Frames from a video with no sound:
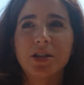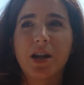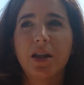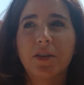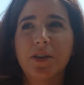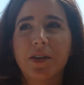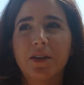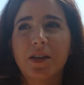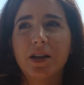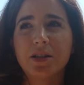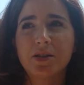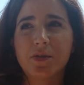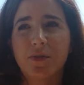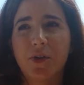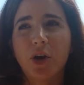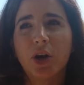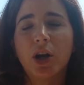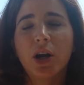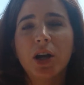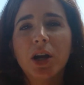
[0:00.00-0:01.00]
And I think that's a
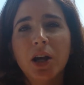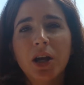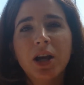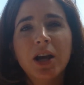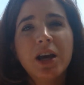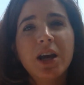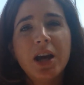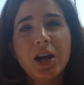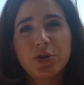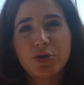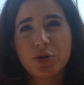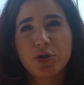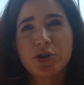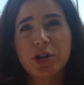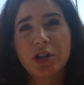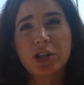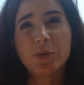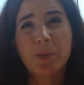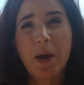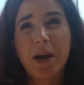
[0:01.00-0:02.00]
very
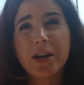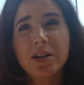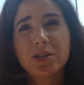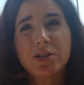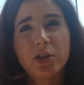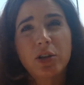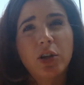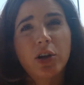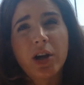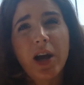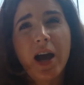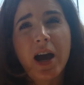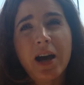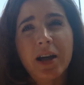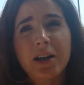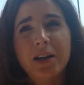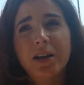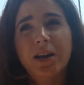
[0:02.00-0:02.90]
interesting space to look at.